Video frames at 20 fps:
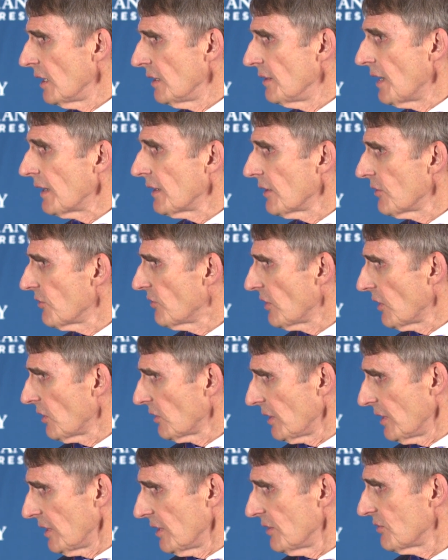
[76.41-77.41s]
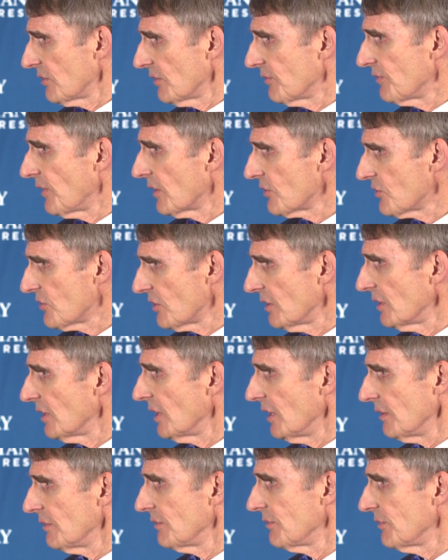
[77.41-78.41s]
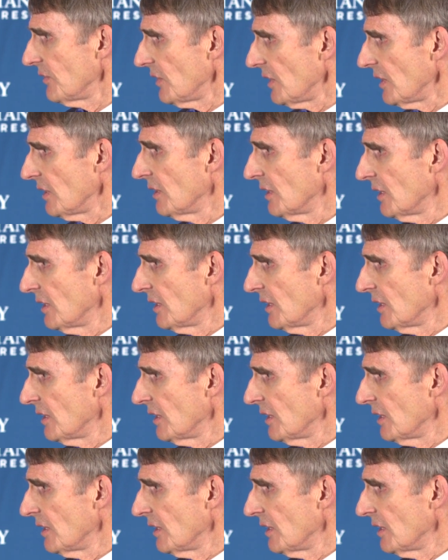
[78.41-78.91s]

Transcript: not necessarily as a function of the,